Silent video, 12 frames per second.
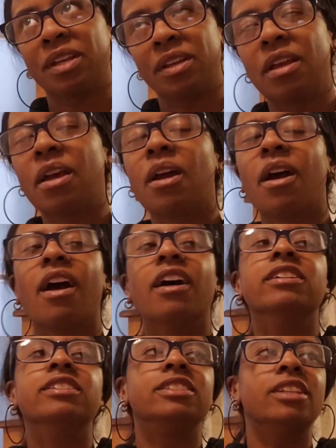So,
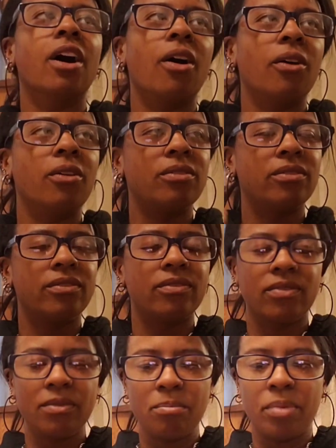but
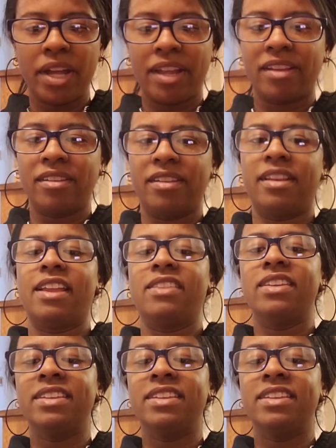in this instance,